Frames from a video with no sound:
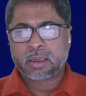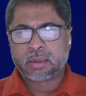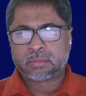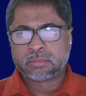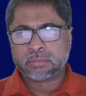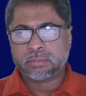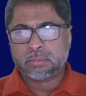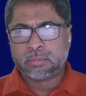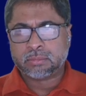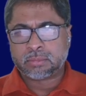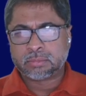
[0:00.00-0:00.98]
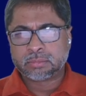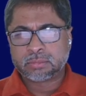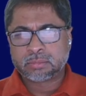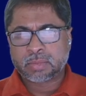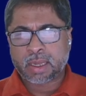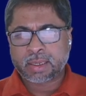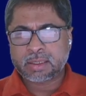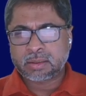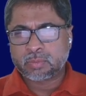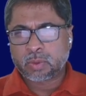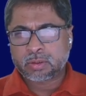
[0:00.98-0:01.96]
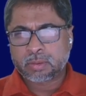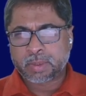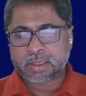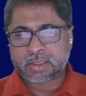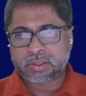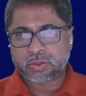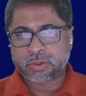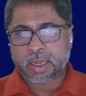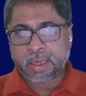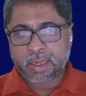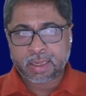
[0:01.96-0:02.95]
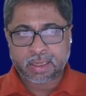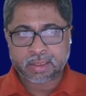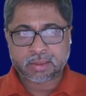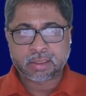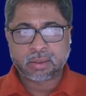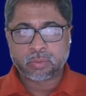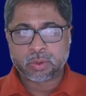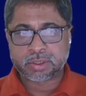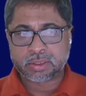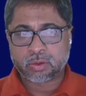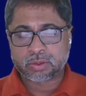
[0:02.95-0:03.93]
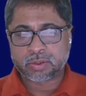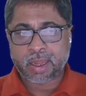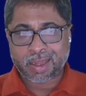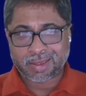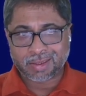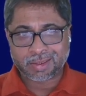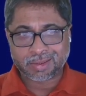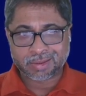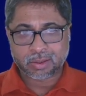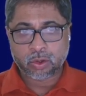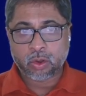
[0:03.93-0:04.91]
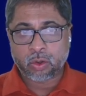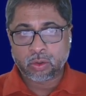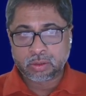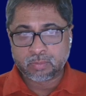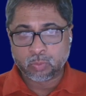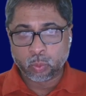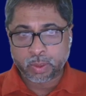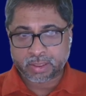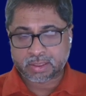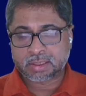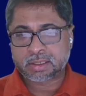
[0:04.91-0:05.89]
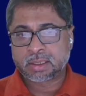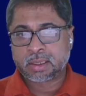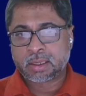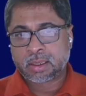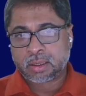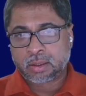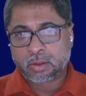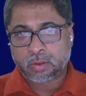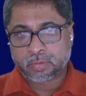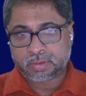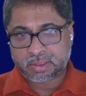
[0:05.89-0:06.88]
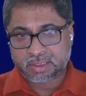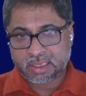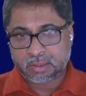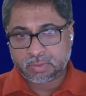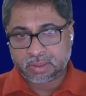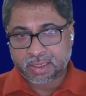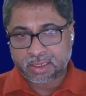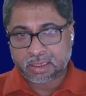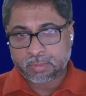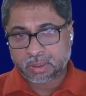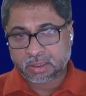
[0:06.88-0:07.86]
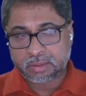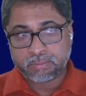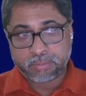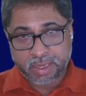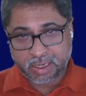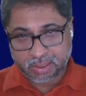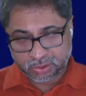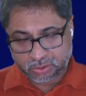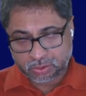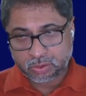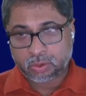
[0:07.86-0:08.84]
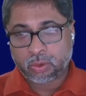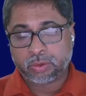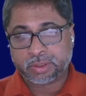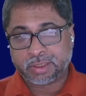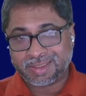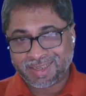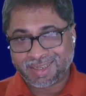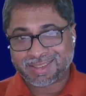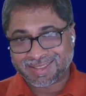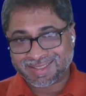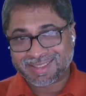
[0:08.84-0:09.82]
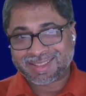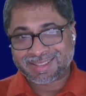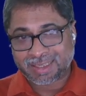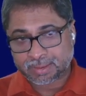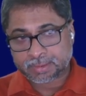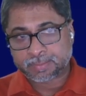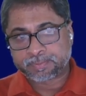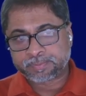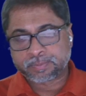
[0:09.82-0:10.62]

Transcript: Um, I guess one of the biggest issues I had was in also handling the column widths of the table dynamically based on the data set.